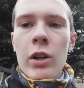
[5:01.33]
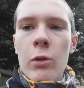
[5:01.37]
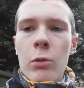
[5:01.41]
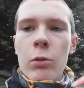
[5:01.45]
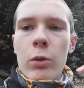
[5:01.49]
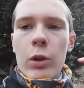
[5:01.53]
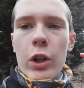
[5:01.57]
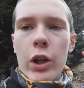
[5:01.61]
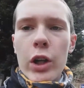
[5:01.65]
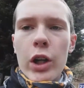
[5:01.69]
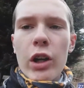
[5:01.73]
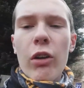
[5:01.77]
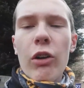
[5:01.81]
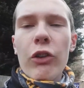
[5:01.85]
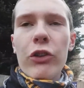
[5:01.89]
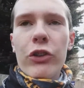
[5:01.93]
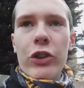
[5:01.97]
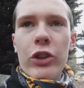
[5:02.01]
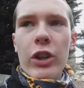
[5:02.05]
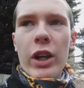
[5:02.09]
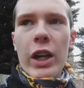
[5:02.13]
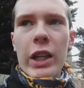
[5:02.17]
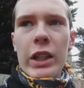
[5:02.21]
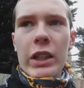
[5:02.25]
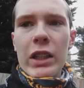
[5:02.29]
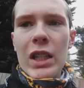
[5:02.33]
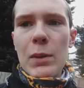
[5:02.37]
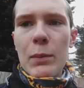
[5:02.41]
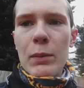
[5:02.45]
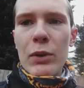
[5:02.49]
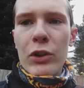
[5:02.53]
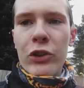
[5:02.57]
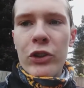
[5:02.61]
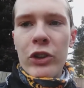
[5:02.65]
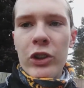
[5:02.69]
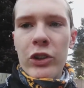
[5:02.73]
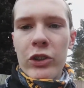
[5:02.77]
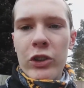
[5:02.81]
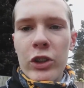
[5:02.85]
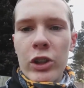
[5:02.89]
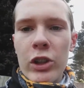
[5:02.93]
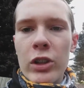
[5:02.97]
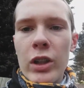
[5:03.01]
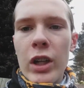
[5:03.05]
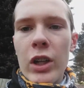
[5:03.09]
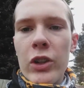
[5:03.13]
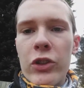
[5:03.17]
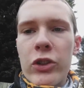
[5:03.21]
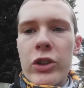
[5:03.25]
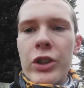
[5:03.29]
we're going to go on to like Nemesis and
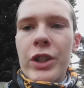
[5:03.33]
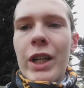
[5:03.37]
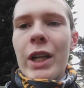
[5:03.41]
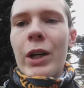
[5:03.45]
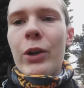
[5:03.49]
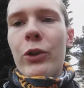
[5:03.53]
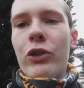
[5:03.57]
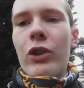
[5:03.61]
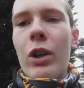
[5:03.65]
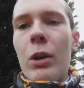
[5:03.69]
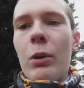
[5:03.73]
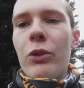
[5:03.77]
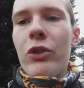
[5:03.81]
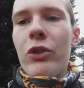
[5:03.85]
Galactica now, so I'll